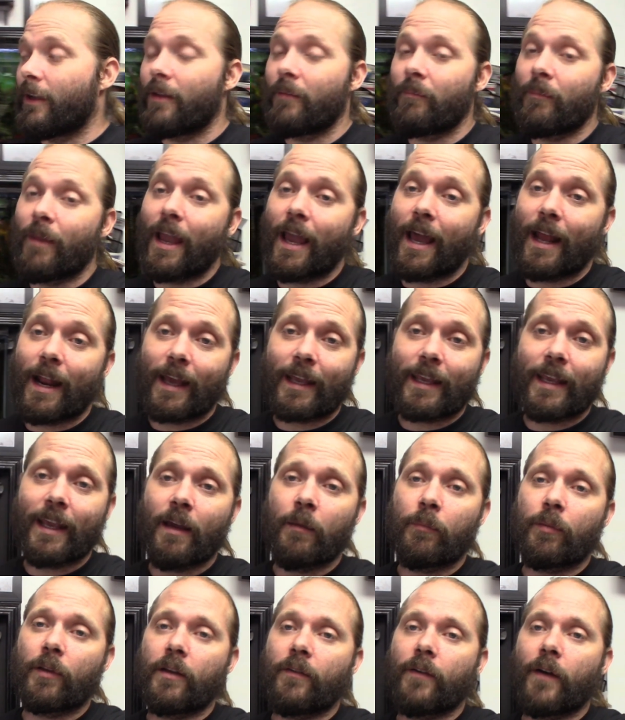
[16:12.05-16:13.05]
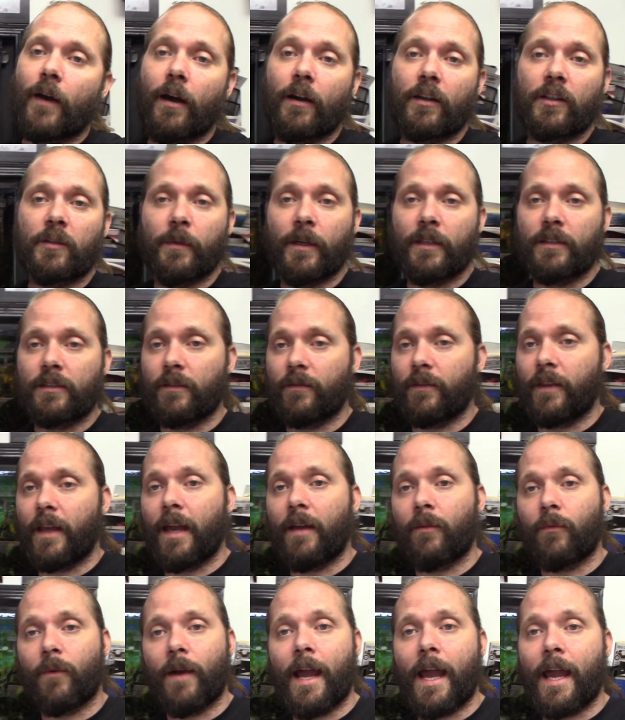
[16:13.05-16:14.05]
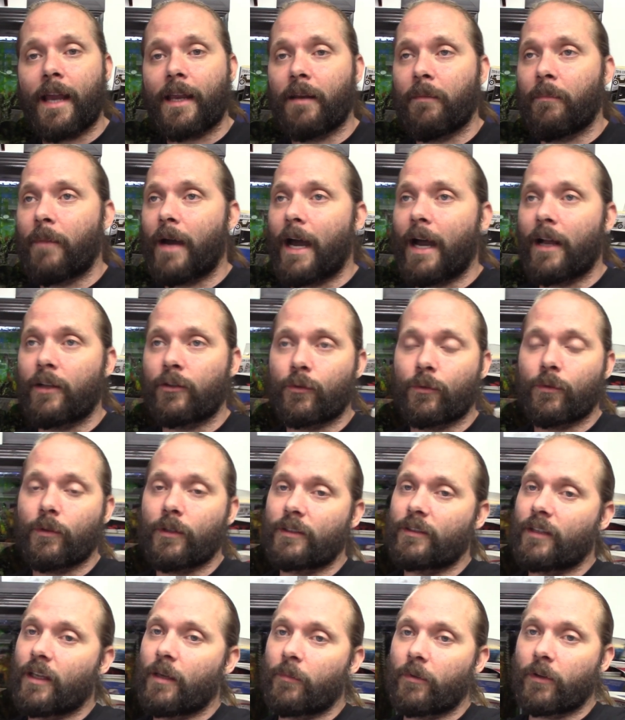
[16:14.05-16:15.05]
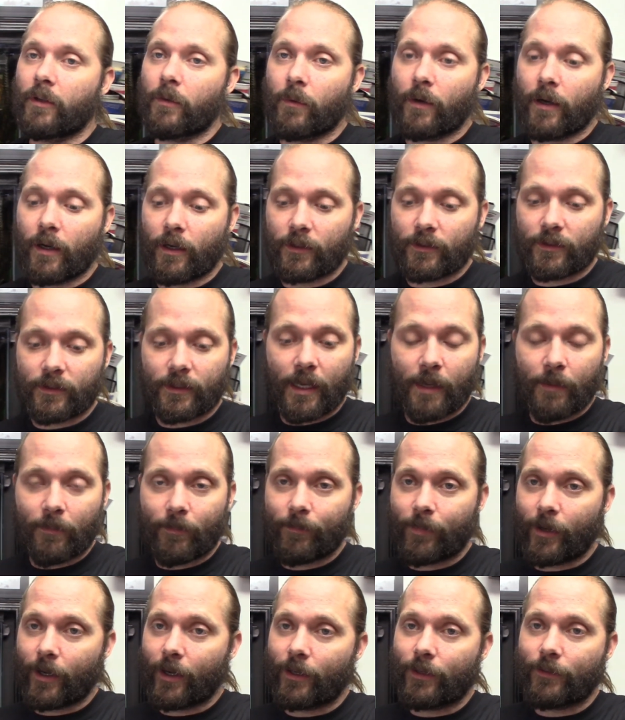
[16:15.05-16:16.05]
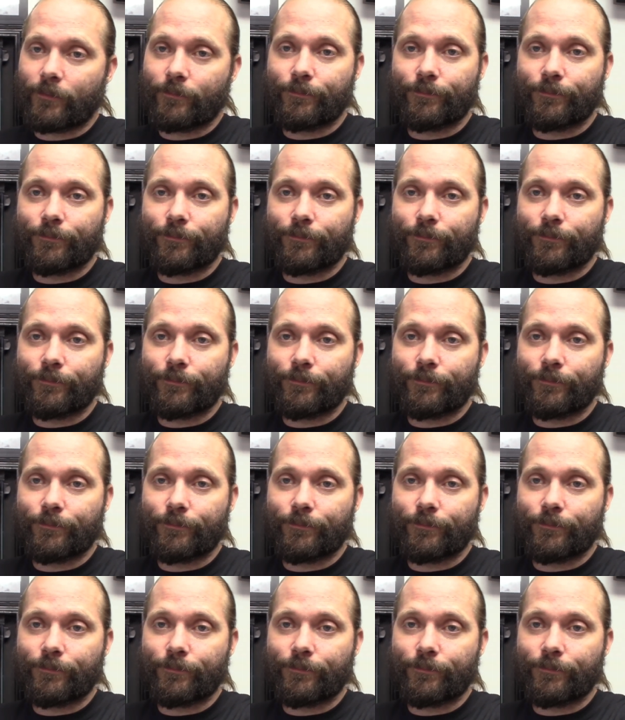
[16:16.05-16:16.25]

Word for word: Man, I can't believe how expensive that rack and module assembly was, but